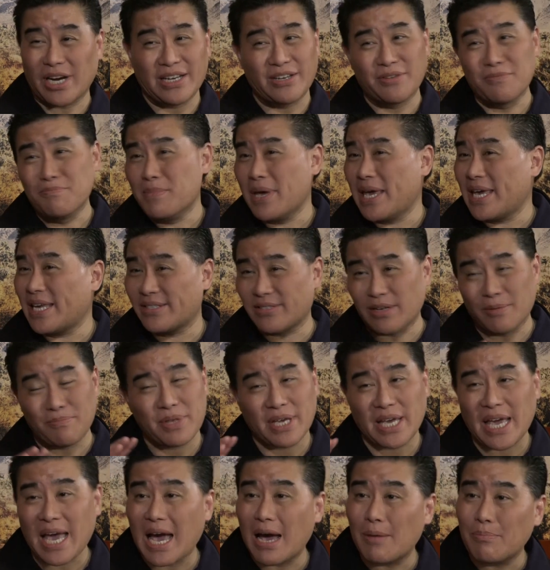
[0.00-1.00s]
tried to make
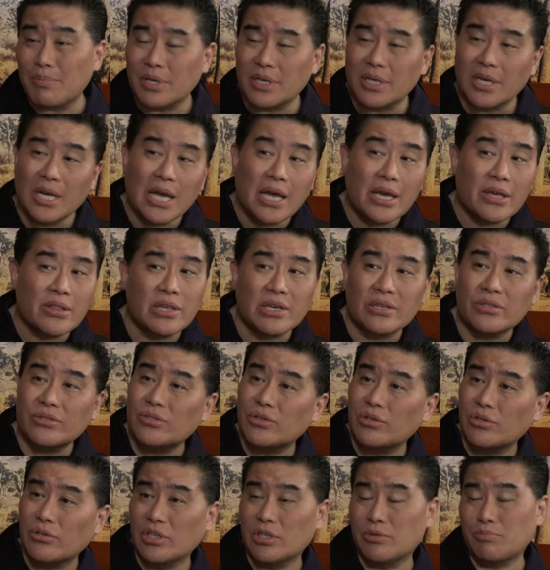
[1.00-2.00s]
something happen.
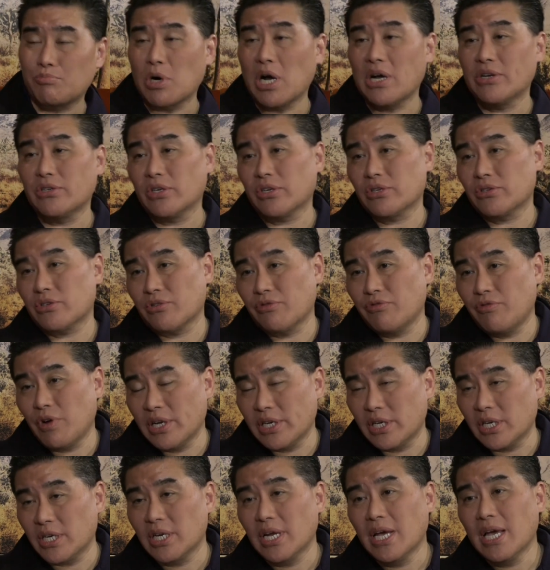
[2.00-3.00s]
This year these projects are
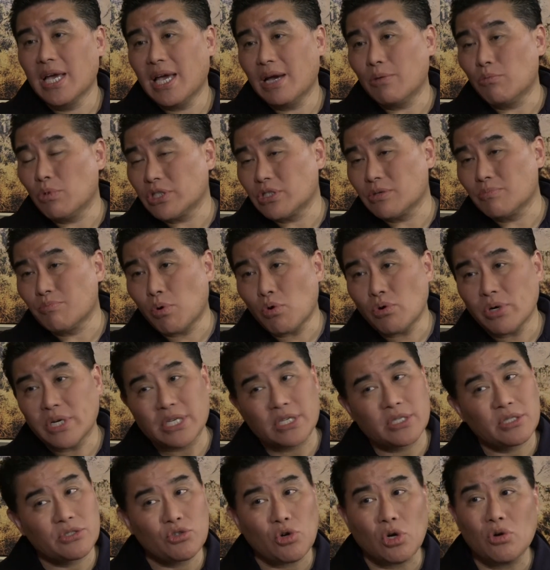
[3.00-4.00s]
funded. And what's
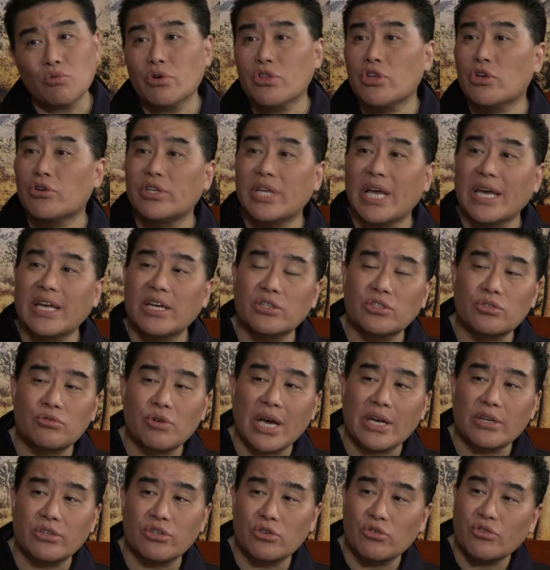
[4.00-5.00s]
important is start with your data
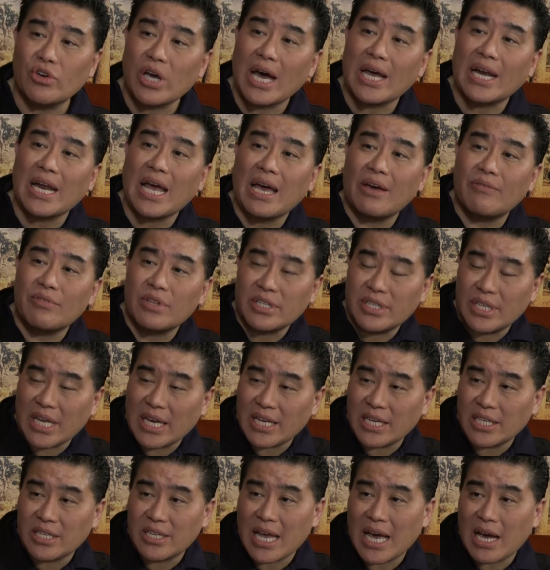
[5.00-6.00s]
strategy. You've got to have the
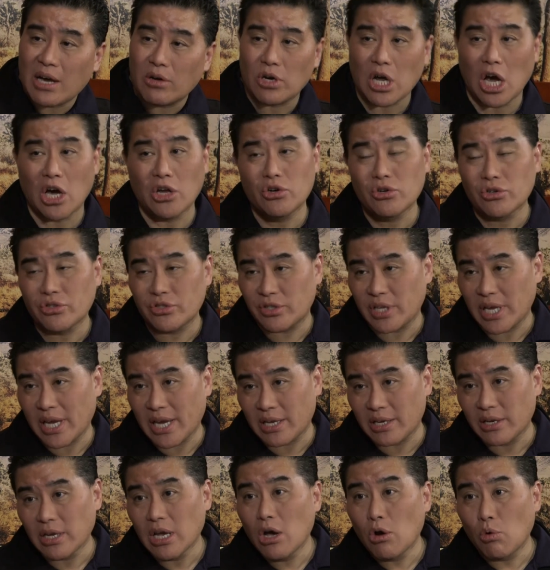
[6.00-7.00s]
data down,
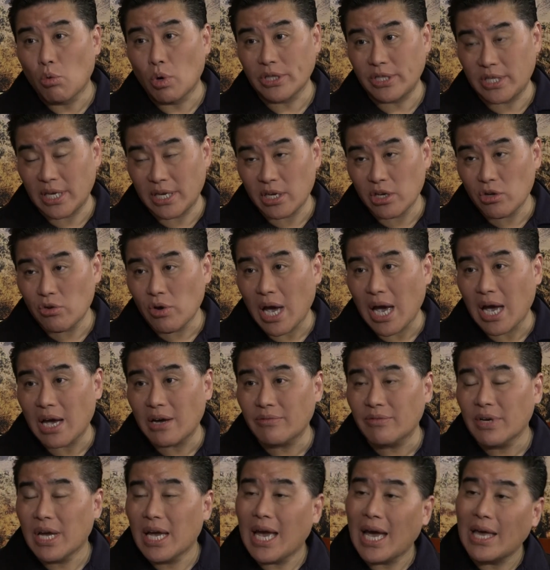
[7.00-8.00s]
understand what data you
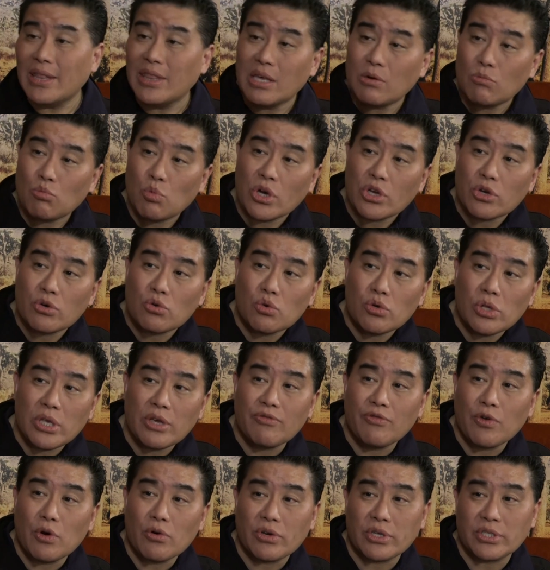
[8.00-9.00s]
have, and then what you're
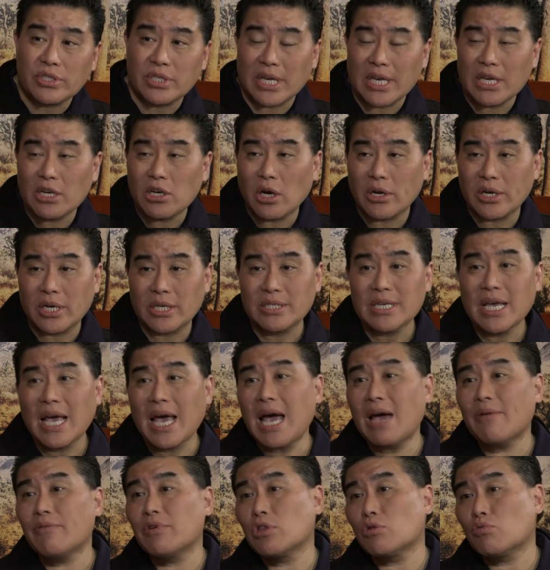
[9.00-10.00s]
really focusing in on is
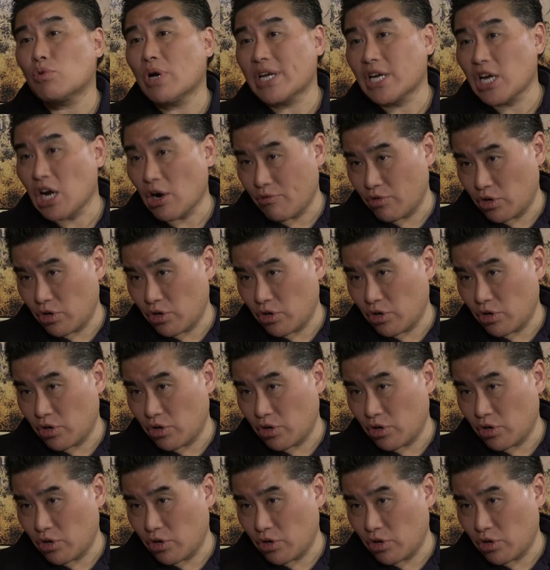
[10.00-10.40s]
having the right